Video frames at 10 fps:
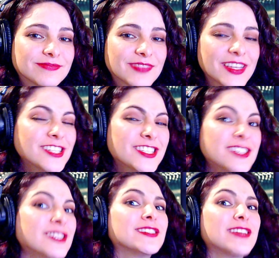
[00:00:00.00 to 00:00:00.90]
Is
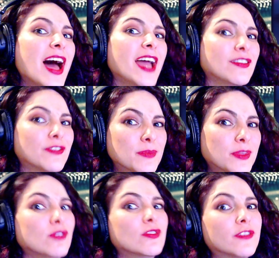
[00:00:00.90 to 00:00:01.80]
this a sign from the
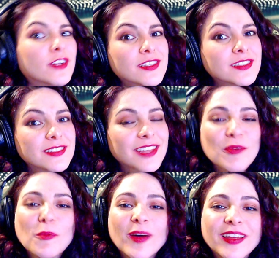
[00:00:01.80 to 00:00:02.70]
universe? Like,
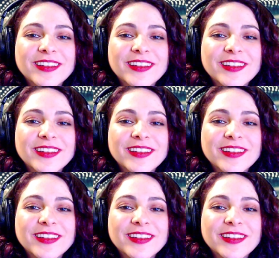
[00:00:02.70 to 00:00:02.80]
what?